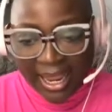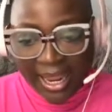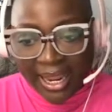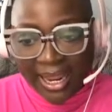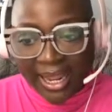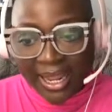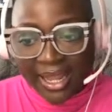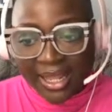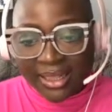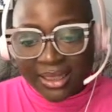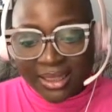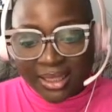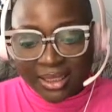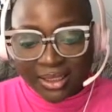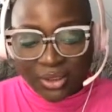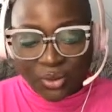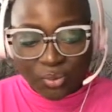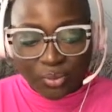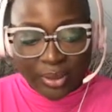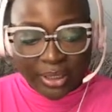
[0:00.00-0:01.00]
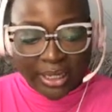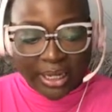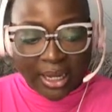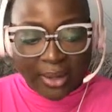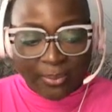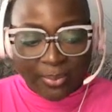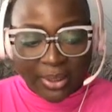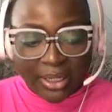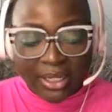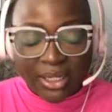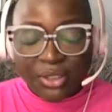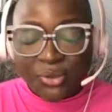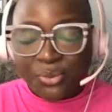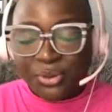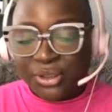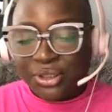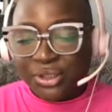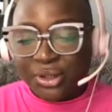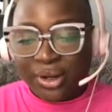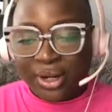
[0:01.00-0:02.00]
And this week, because
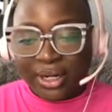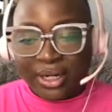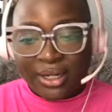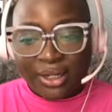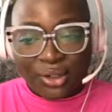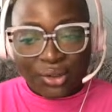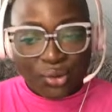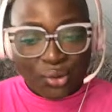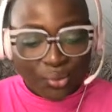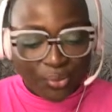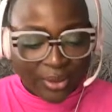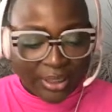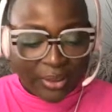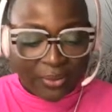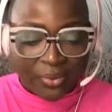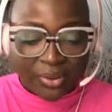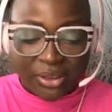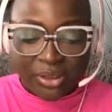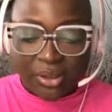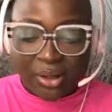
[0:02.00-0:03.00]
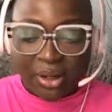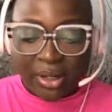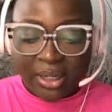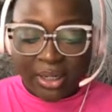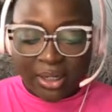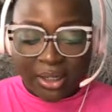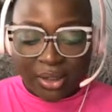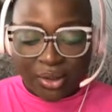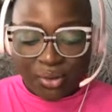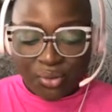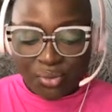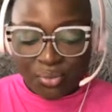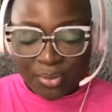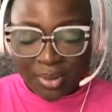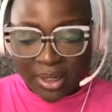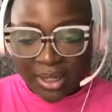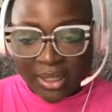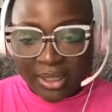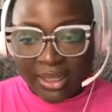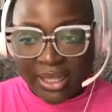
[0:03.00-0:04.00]
we're starting a new week, we're starting a new
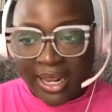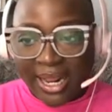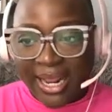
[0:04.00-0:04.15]
month,